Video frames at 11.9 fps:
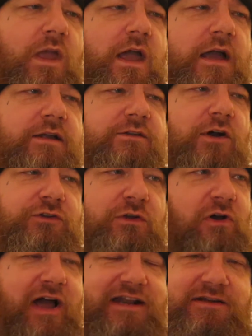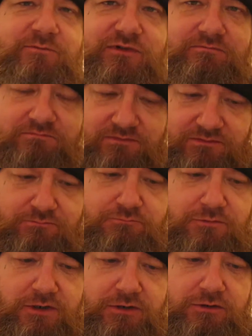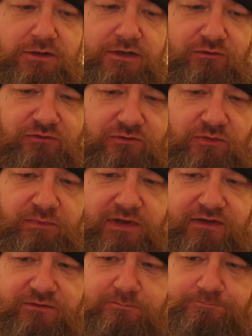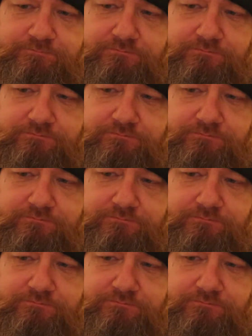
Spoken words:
and I do like Adnams. They do some good beers.